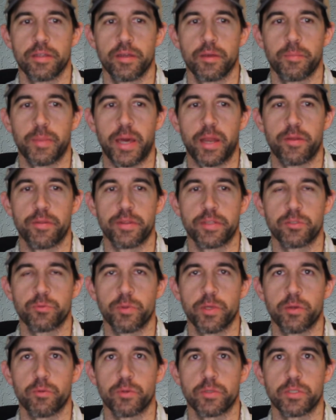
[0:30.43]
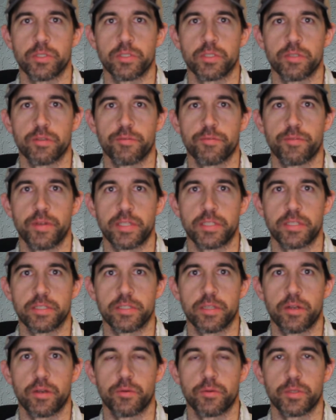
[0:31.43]
pattern this week, which is the pheasant,
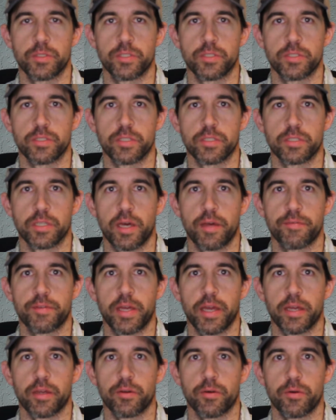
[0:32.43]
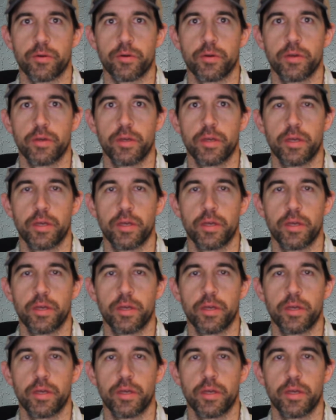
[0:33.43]
or which is the soft tackle,